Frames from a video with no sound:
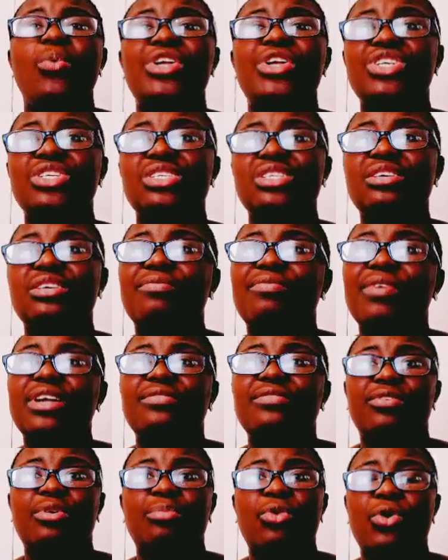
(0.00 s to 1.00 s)
which is
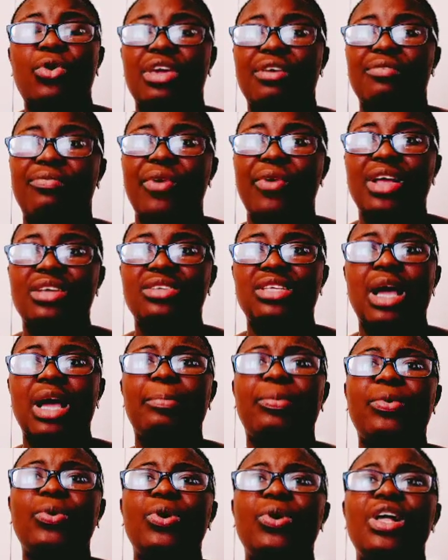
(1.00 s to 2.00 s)
different from, okay, for
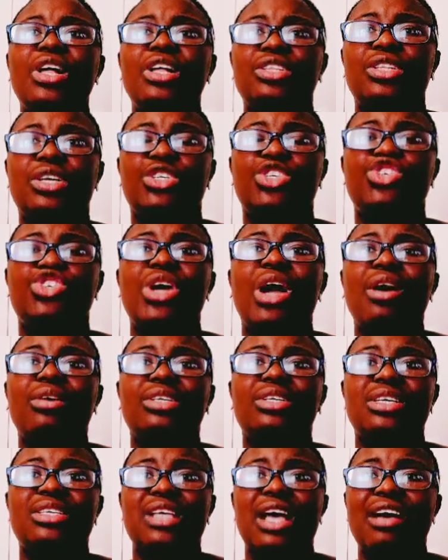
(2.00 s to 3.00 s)
example, the
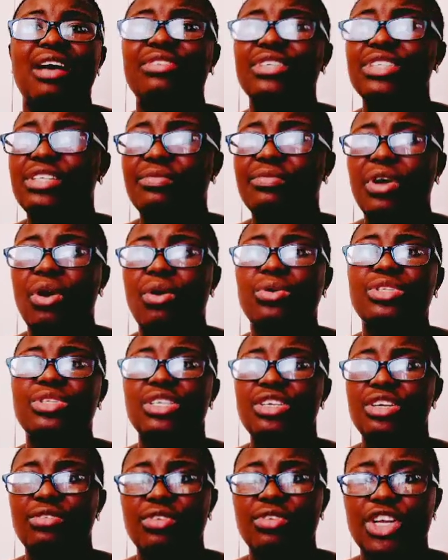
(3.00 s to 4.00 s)
child is having
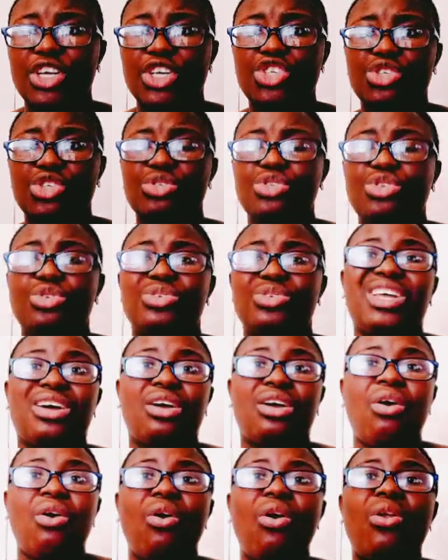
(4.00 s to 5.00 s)
difficulty in relation to
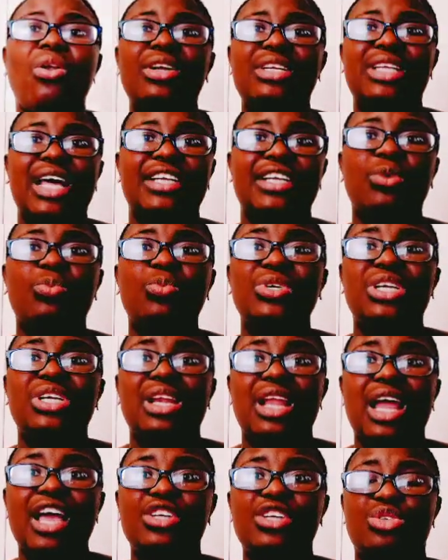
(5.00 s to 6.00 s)
the color that they
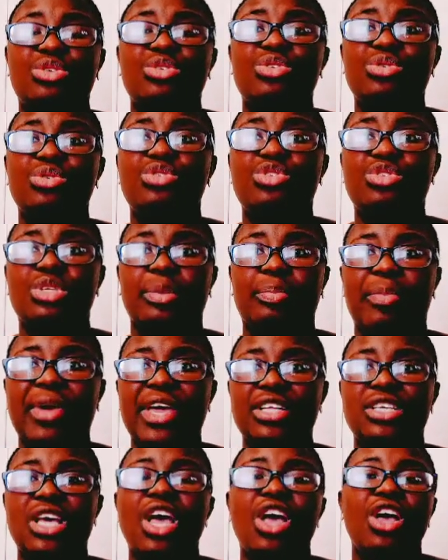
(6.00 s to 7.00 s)
would like to use to
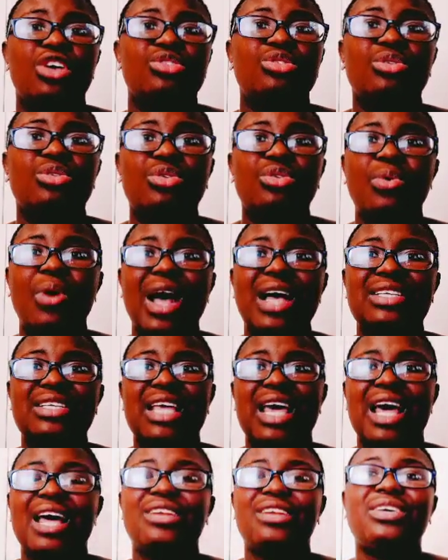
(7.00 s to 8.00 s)
paint. So you
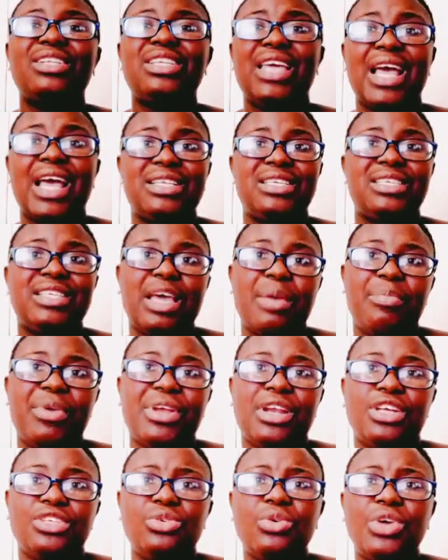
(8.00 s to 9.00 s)
as the adult can
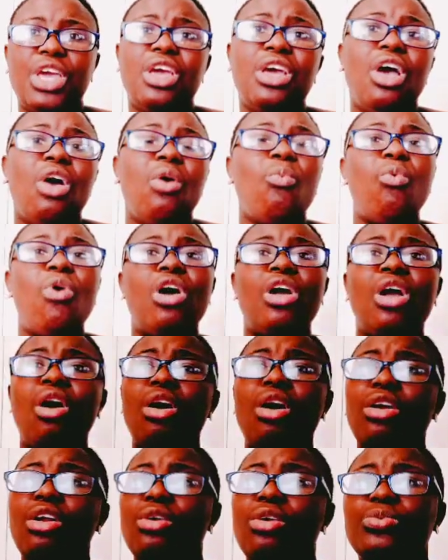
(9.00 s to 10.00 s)
step in and say, okay, what
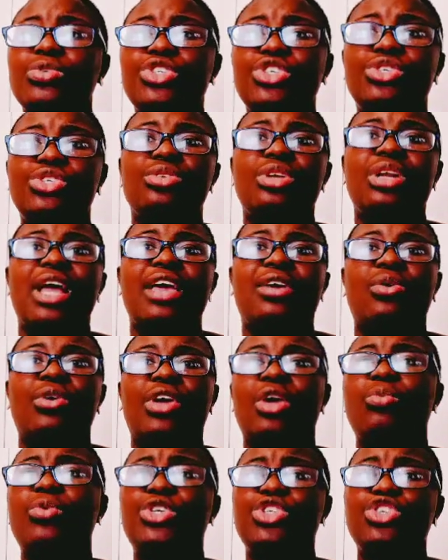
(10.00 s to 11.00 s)
color would you like?
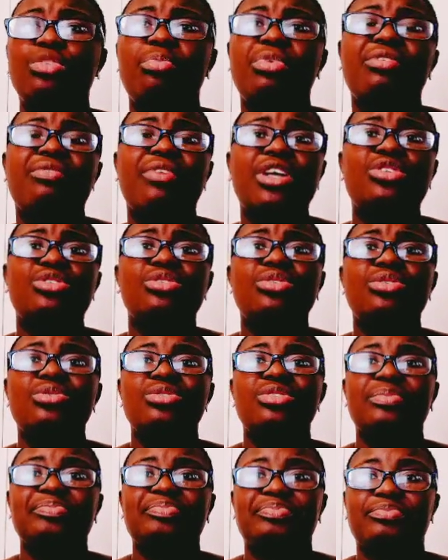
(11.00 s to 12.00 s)
Okay, would you prefer to
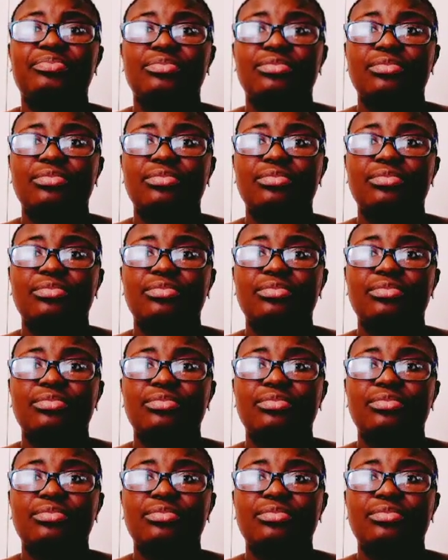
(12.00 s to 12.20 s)
use